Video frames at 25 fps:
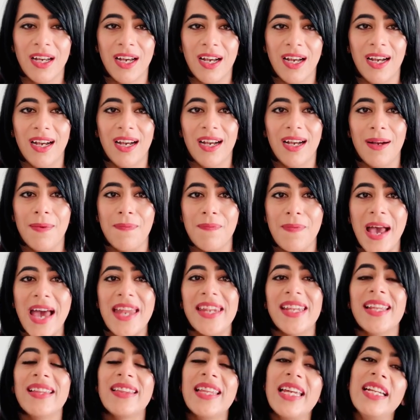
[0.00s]

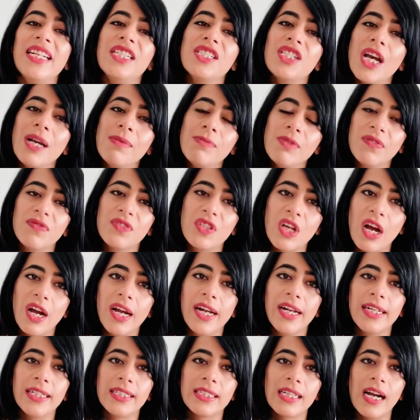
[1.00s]
And then in terms of
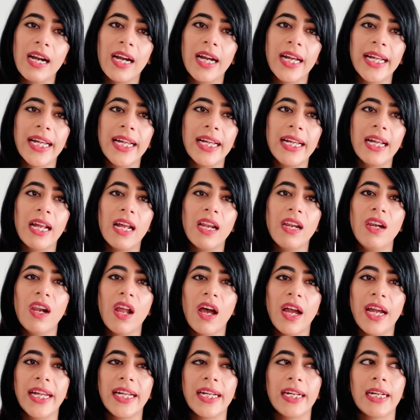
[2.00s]
diet, I
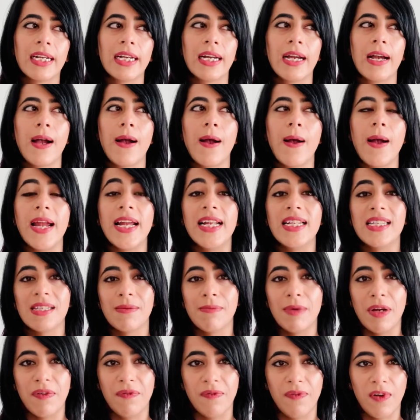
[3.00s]
like
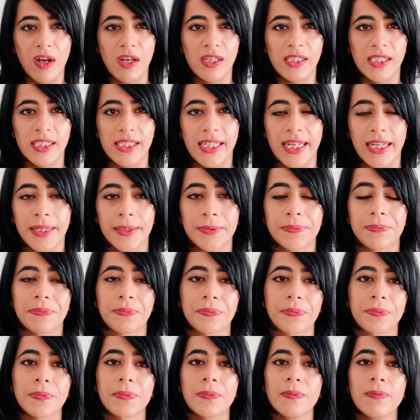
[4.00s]
intermittent fasting
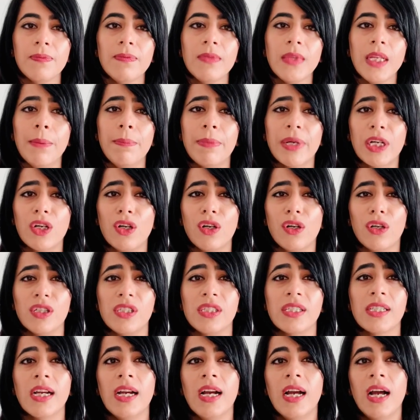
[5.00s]

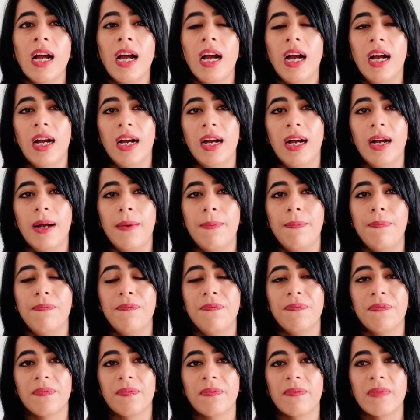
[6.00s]
because
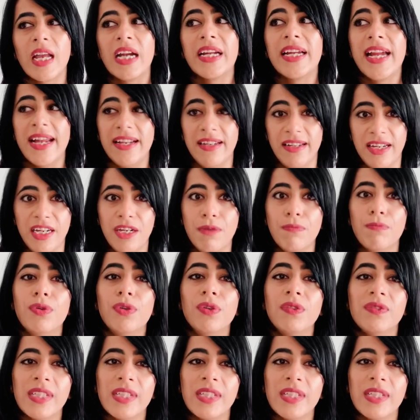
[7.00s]
again, it improves